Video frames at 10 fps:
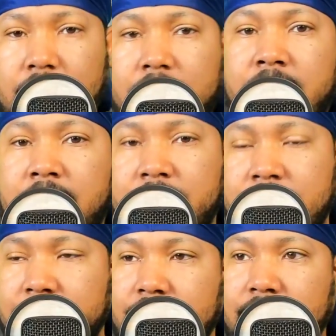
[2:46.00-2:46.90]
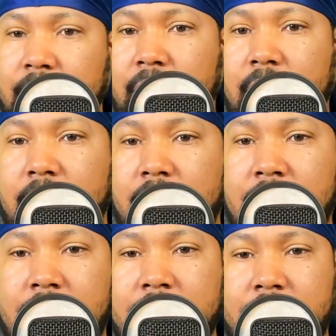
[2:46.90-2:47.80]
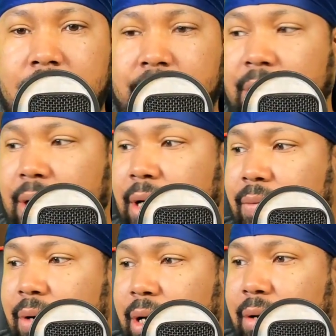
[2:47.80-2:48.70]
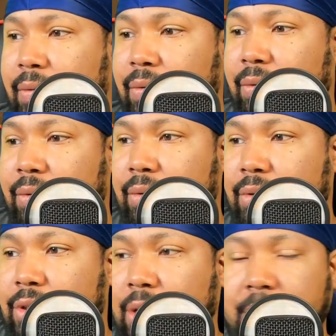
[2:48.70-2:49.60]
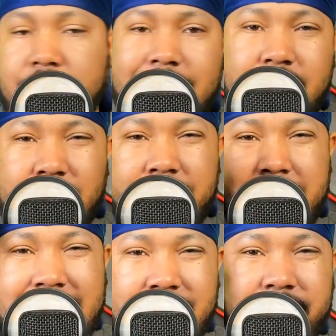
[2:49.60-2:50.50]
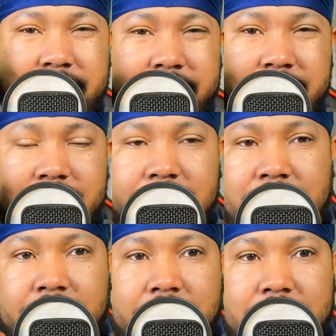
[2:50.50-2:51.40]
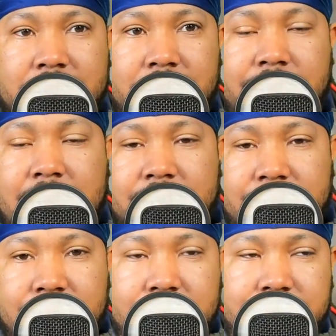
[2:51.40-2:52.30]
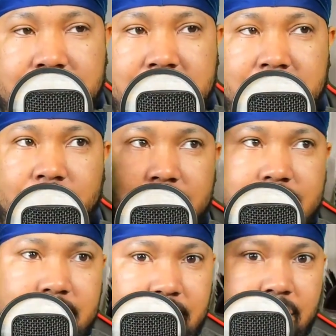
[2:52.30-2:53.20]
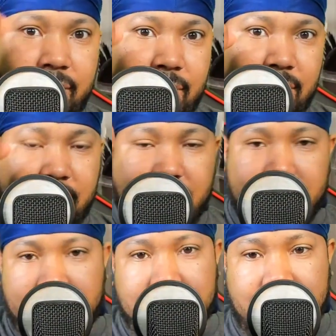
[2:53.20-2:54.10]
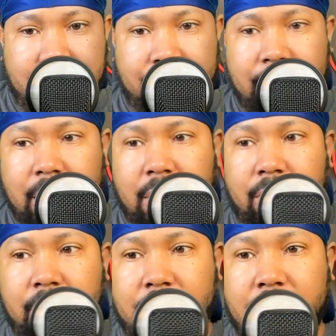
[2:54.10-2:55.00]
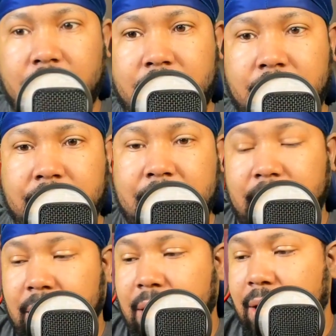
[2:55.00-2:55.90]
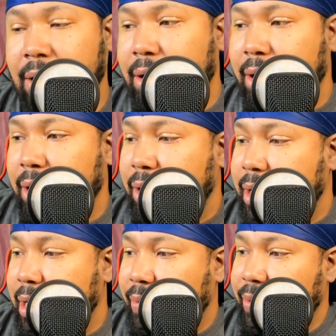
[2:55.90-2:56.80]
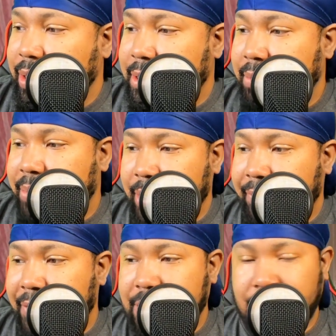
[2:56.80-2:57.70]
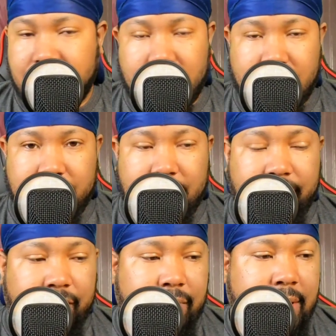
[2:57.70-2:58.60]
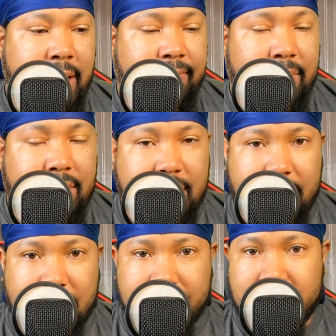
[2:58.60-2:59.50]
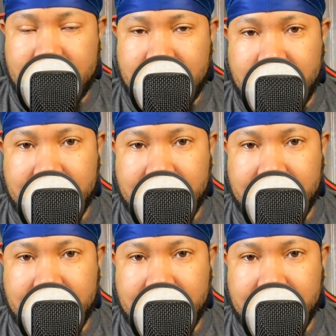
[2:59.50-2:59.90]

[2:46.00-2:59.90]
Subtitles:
and I like keeping it that way. Some people like going backwards and all that stuff. I do it maybe once and then go forward. You know what I mean? Or to get everything back in line. Now, what is the benefits of combing? After time and time